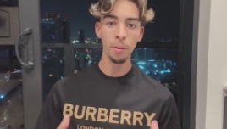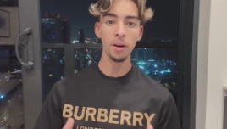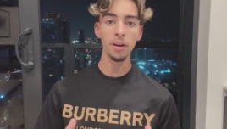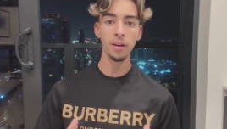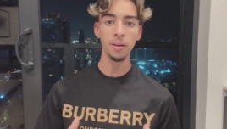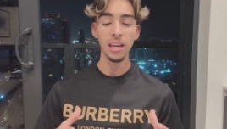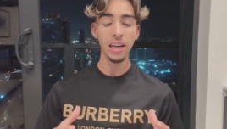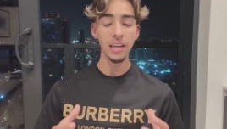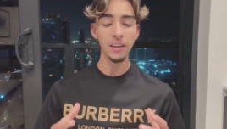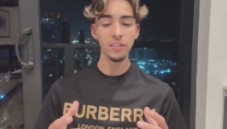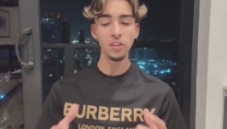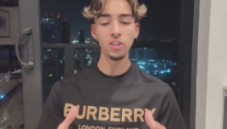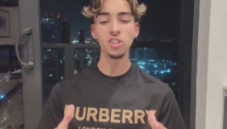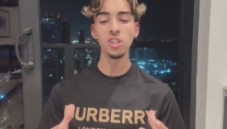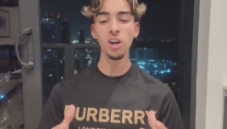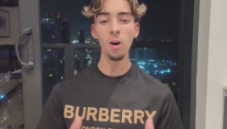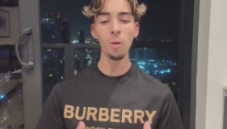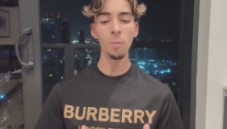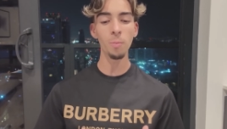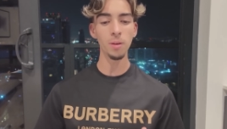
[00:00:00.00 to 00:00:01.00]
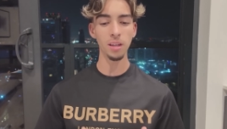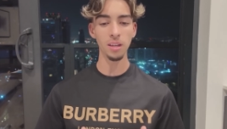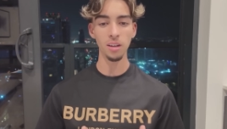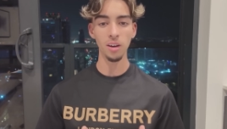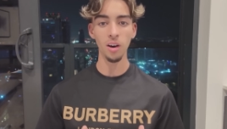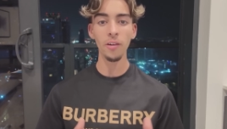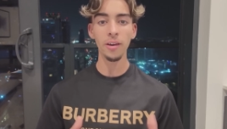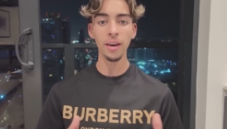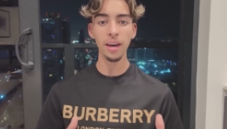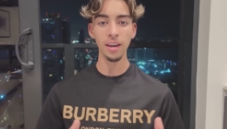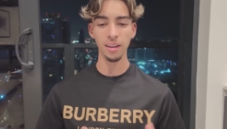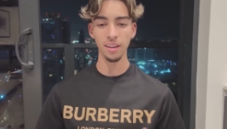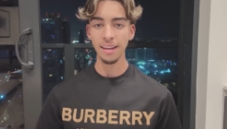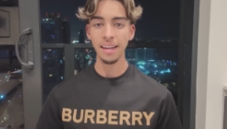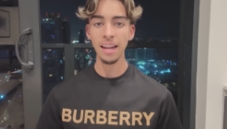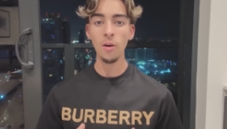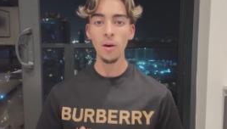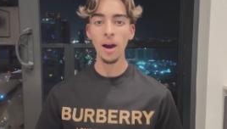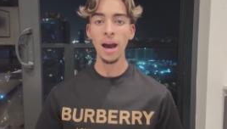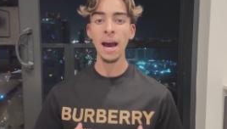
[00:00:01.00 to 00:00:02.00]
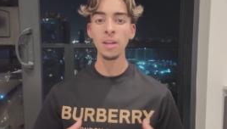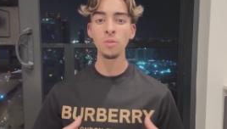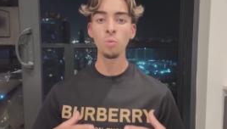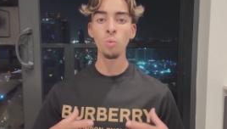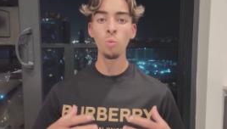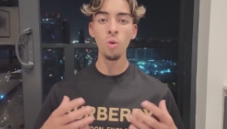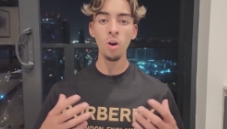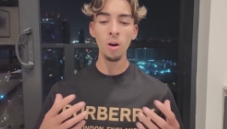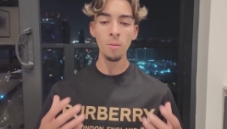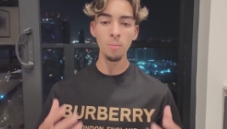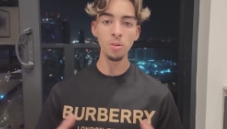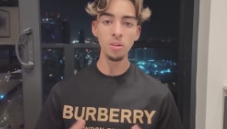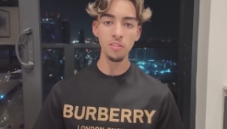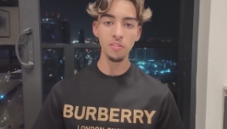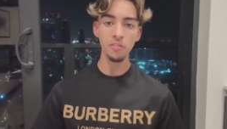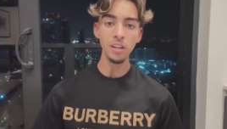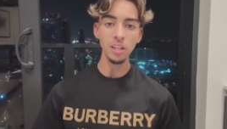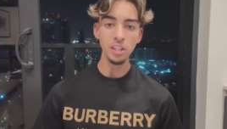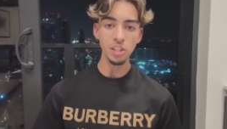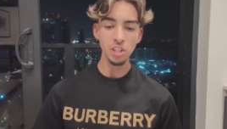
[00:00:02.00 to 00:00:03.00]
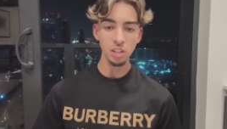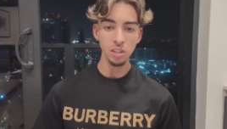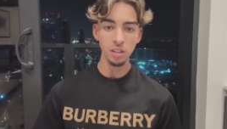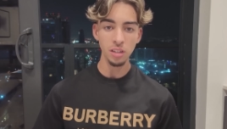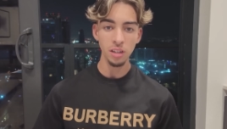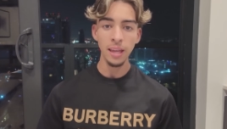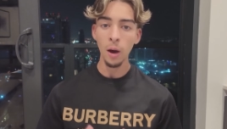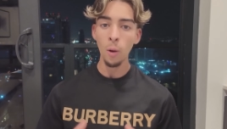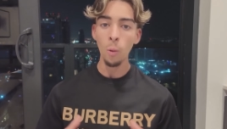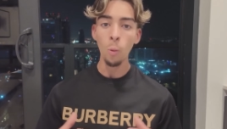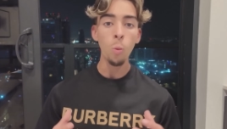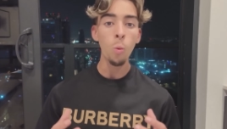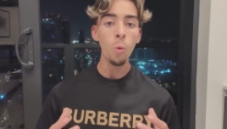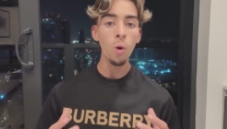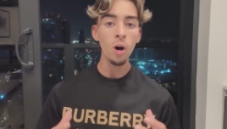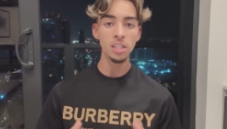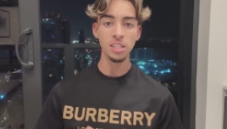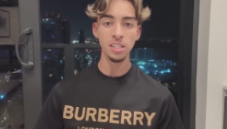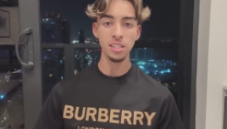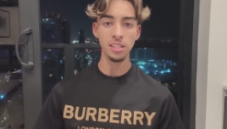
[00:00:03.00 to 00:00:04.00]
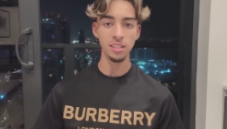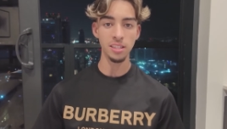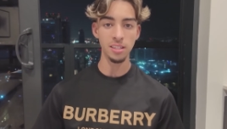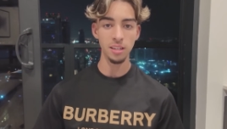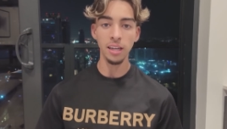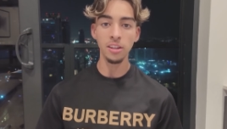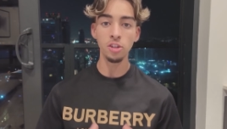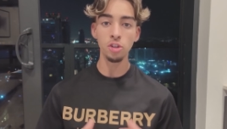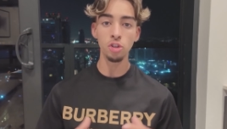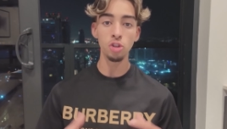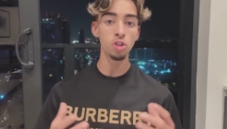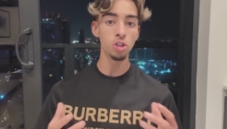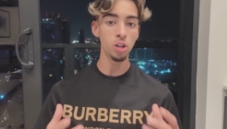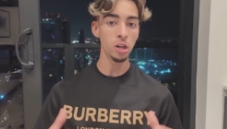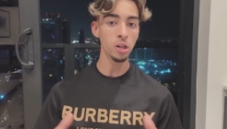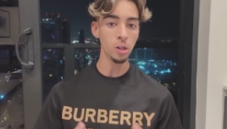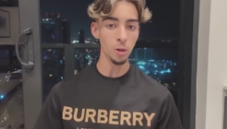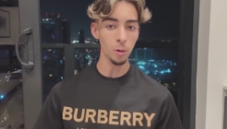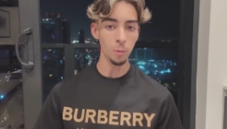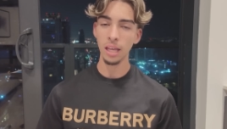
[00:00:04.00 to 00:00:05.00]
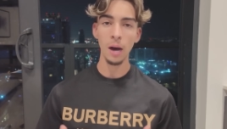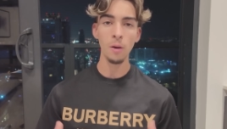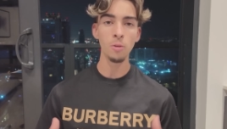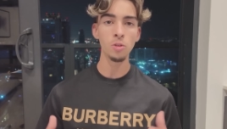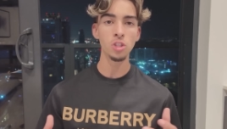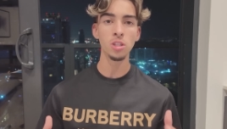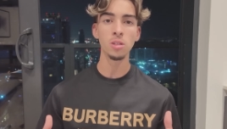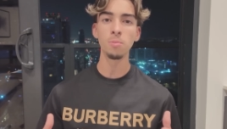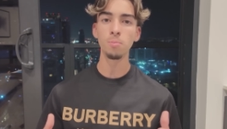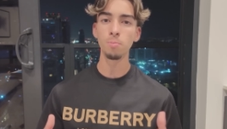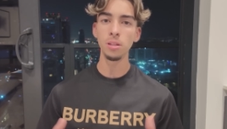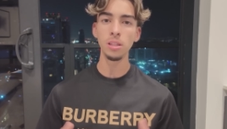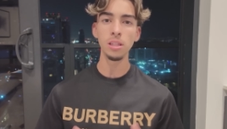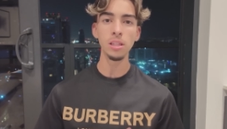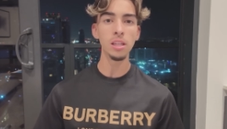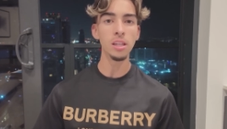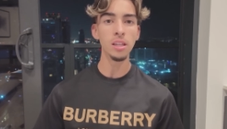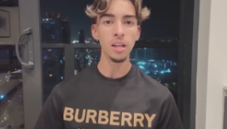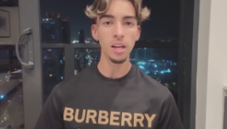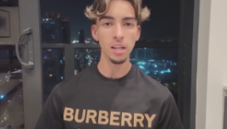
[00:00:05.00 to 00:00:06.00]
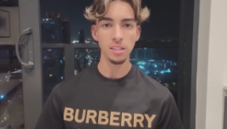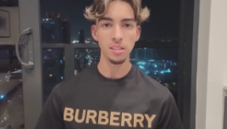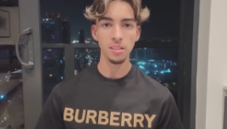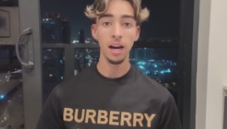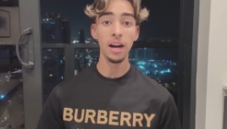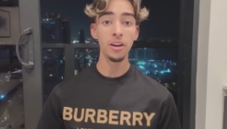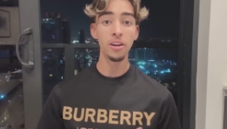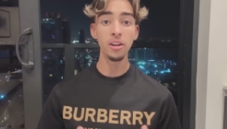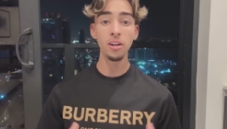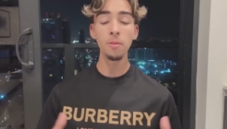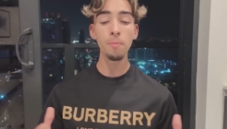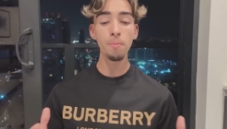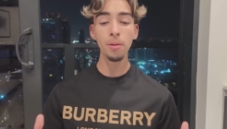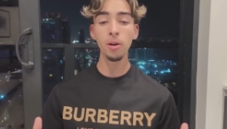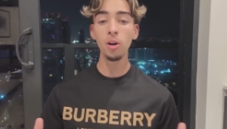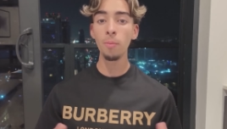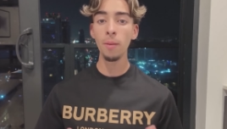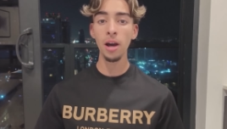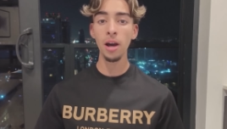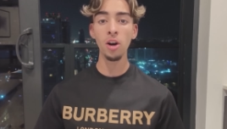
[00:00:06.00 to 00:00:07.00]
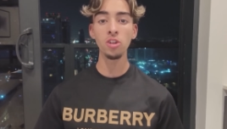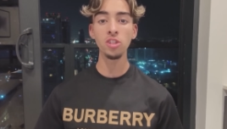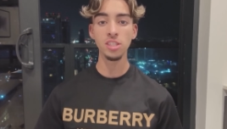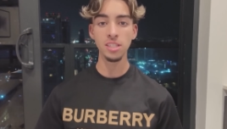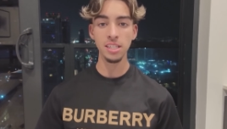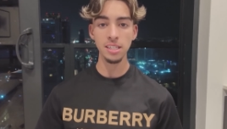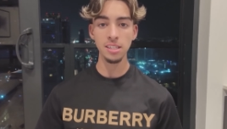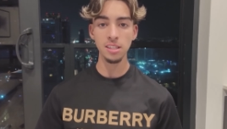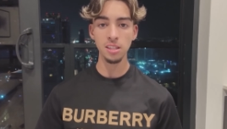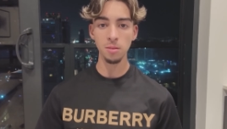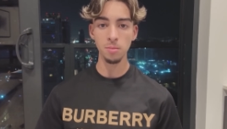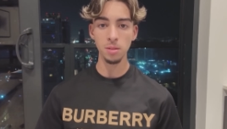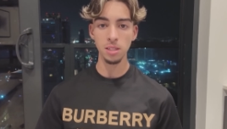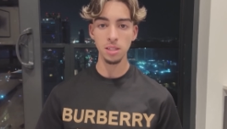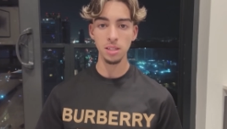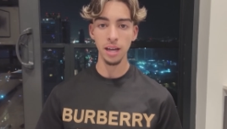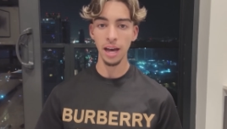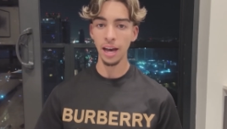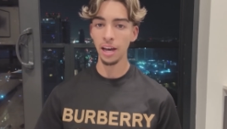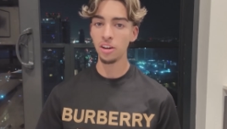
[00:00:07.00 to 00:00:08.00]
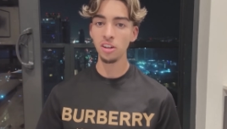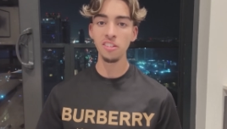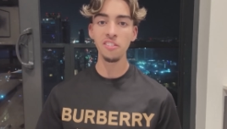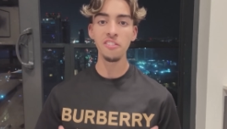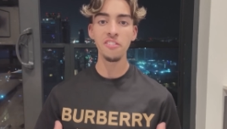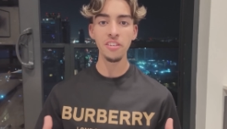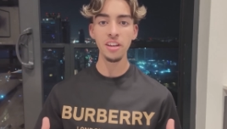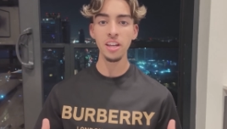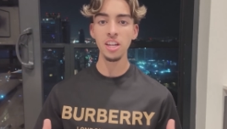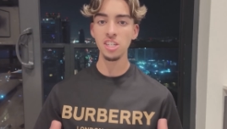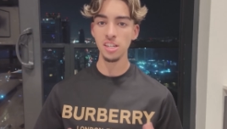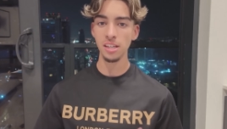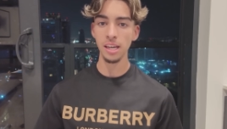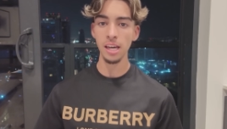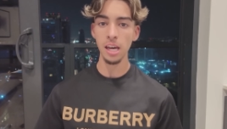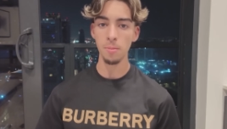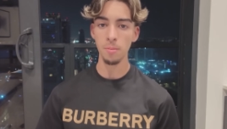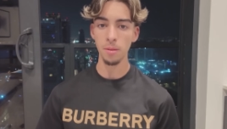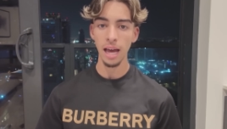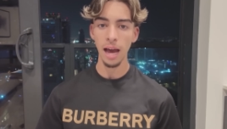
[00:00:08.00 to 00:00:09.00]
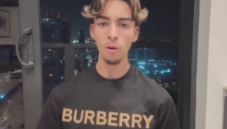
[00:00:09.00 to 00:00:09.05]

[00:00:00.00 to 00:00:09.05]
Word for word: But if you told me, okay, now add one more feature that wasn't in the tutorial, I was completely lost. I couldn't build my own systems. I couldn't finish a game.